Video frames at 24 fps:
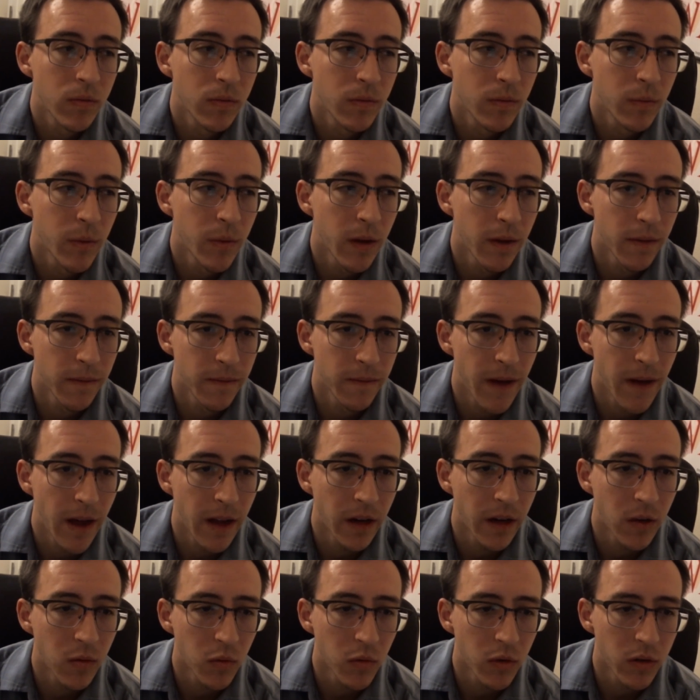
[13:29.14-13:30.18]
We have
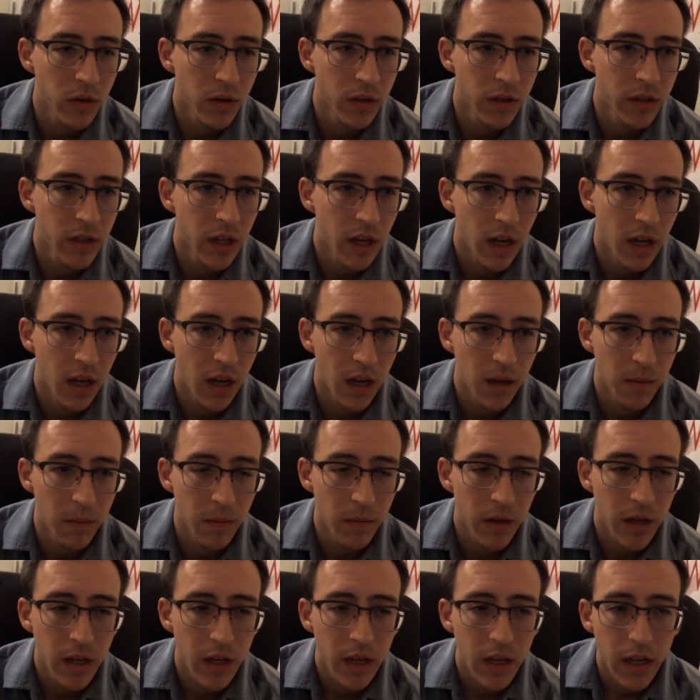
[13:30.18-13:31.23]
Final Words.
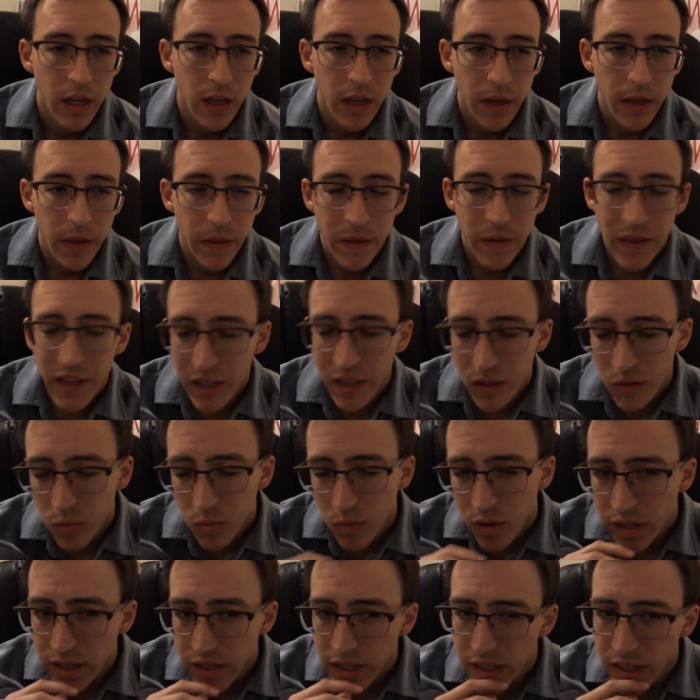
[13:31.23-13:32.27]
This
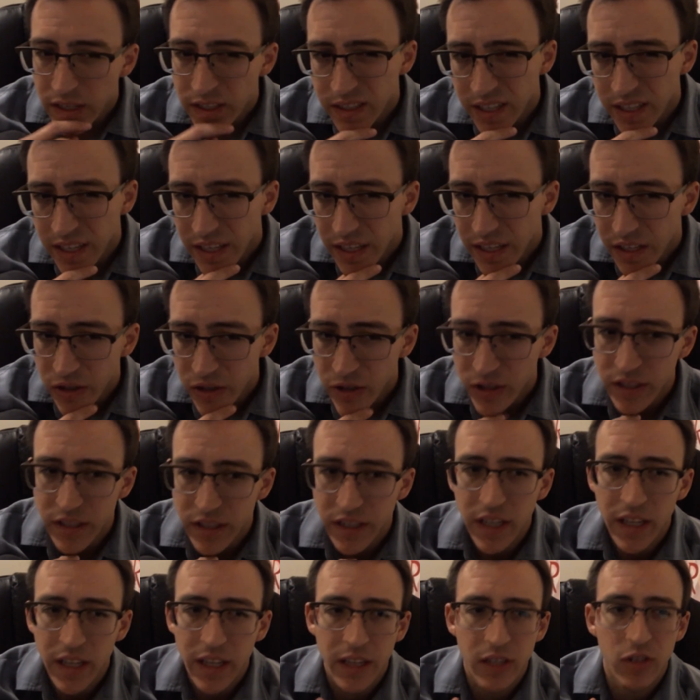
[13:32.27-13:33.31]
one is
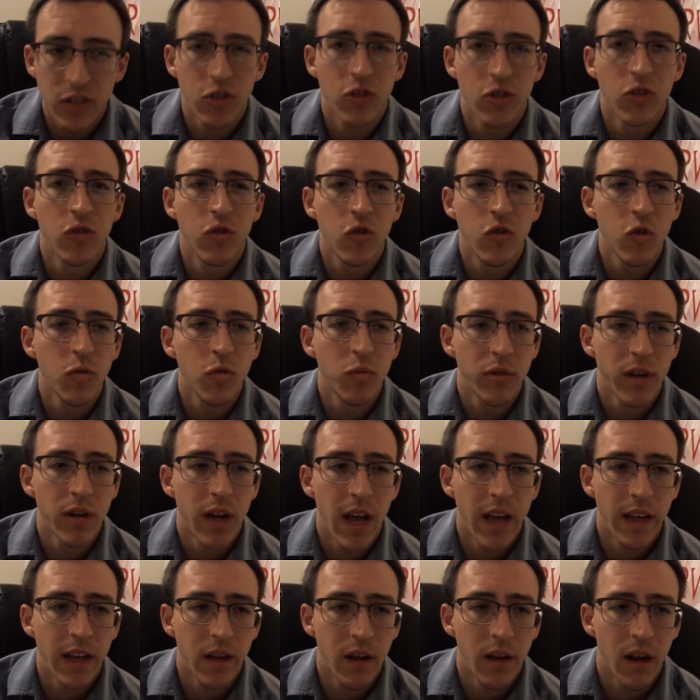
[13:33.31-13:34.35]
interesting. It's super
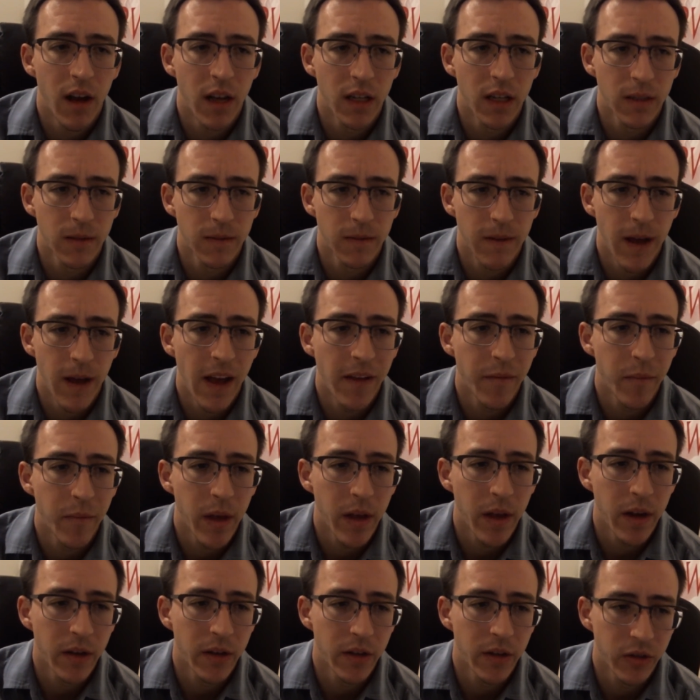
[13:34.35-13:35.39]
high cost, 5
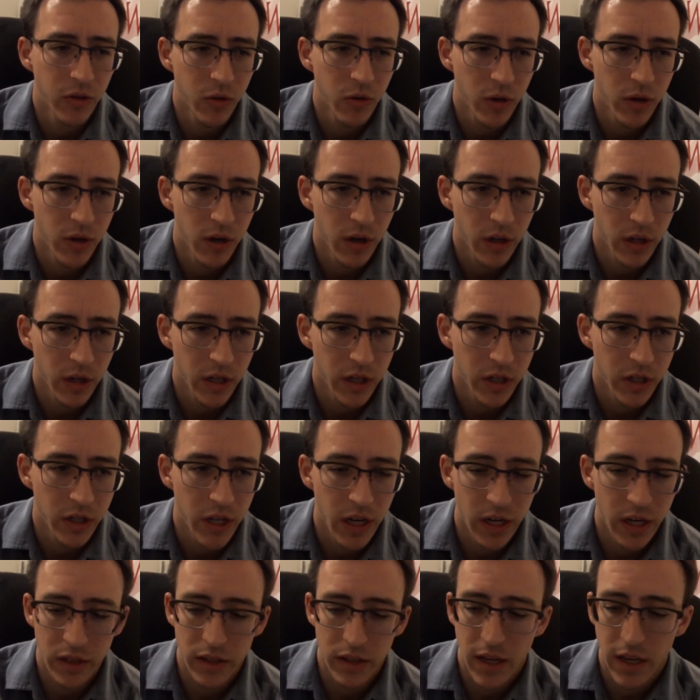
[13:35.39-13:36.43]
mana, destroy target
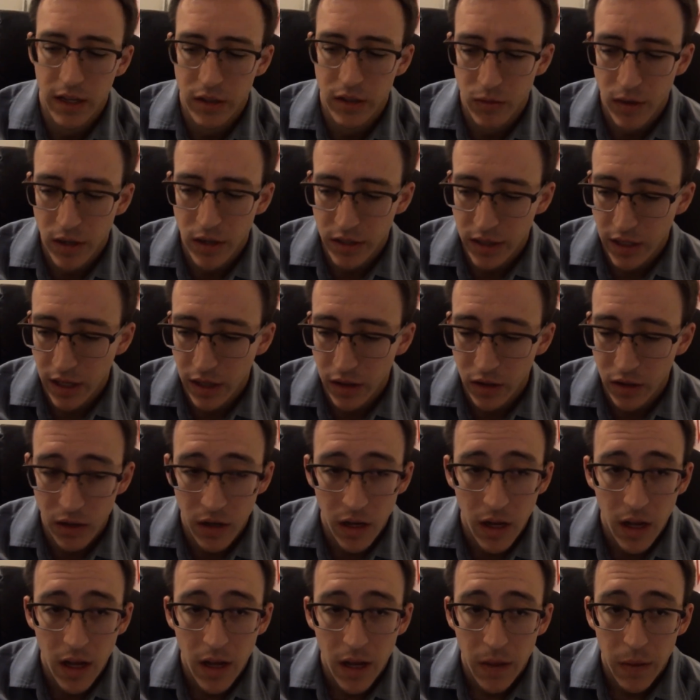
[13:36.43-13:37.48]
J/resonator.
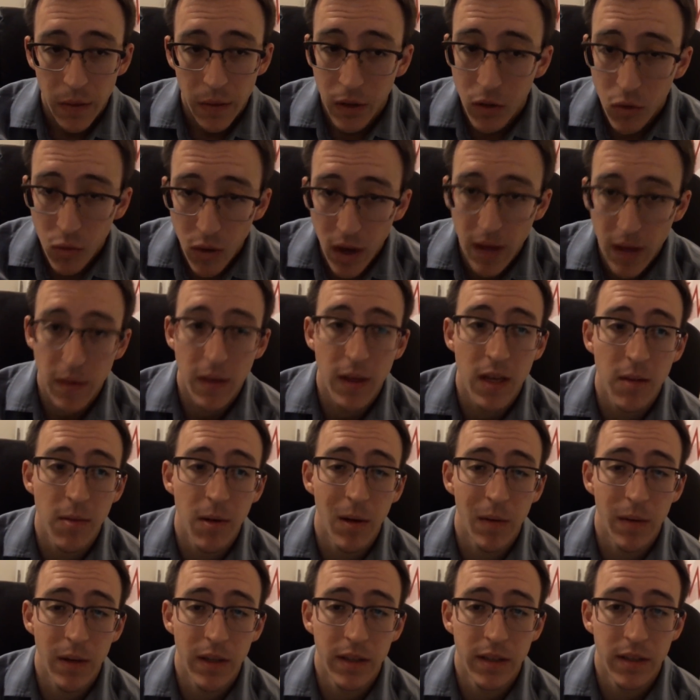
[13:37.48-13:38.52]
The great thing
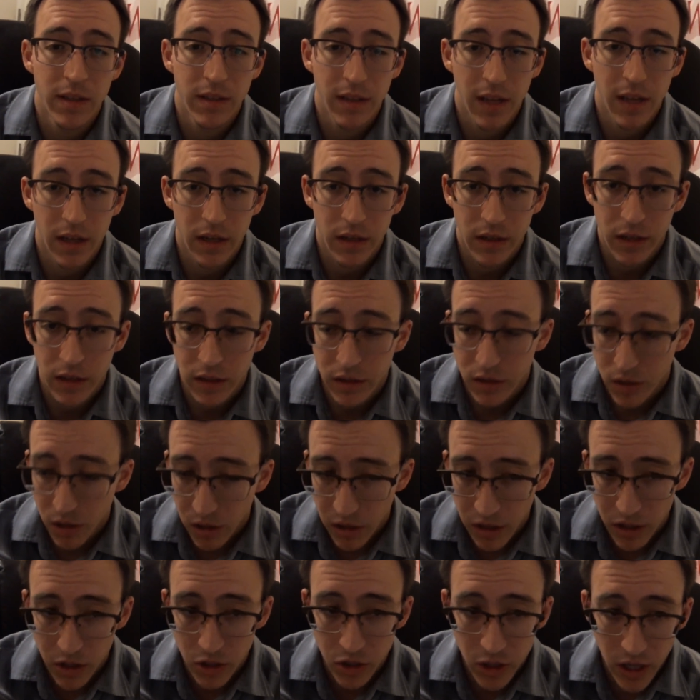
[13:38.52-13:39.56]
about this is that it does
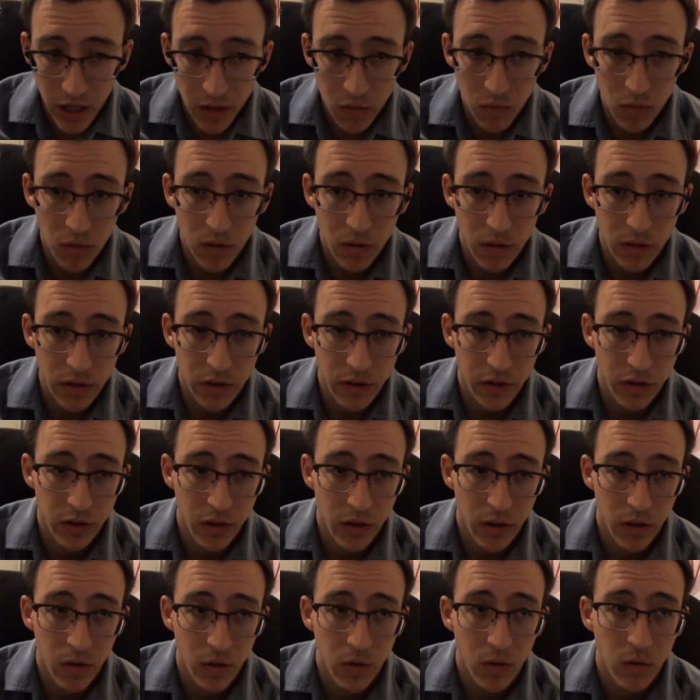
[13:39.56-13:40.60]
target J rulers,
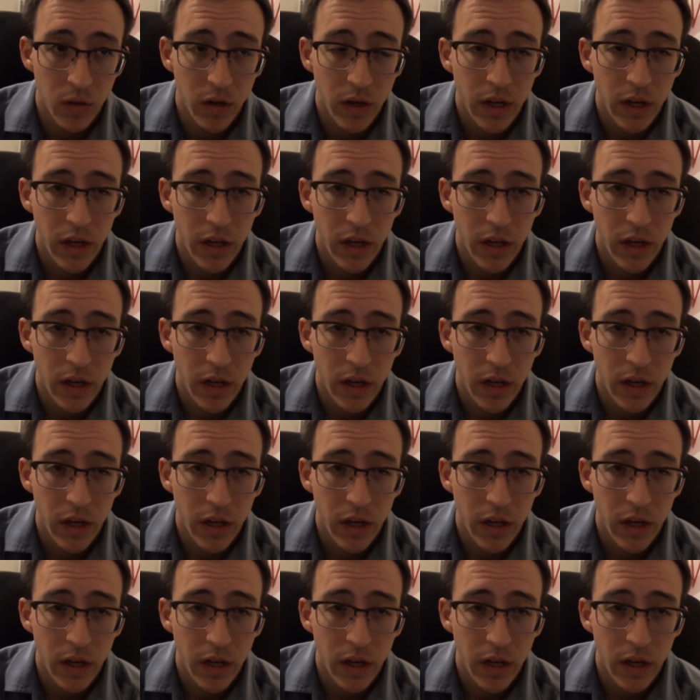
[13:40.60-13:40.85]
so